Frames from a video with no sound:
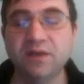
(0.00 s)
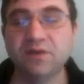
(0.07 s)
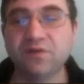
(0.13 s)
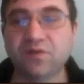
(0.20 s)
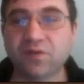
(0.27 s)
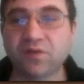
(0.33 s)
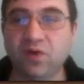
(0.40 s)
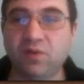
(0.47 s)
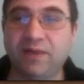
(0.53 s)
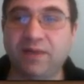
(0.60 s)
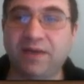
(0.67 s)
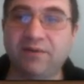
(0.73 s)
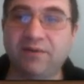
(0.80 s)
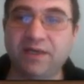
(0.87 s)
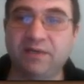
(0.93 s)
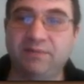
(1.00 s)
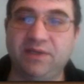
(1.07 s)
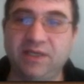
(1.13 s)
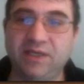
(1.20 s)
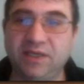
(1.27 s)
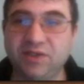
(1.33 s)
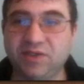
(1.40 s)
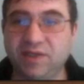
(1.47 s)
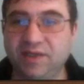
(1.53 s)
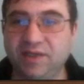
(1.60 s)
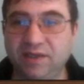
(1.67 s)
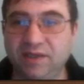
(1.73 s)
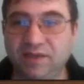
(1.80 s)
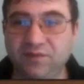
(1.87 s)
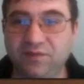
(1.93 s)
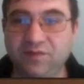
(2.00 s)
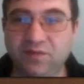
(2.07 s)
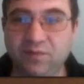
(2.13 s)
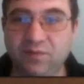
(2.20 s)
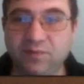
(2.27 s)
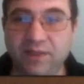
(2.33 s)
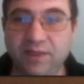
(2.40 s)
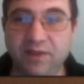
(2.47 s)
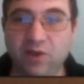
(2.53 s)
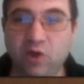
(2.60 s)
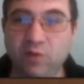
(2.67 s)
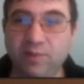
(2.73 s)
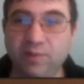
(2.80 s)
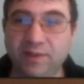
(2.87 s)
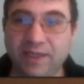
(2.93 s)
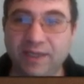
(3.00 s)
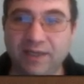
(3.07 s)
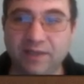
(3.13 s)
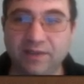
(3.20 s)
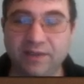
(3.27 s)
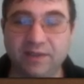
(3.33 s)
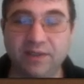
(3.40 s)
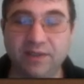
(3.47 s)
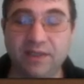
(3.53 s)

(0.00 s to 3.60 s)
So my recommendation is to play the open Catalan,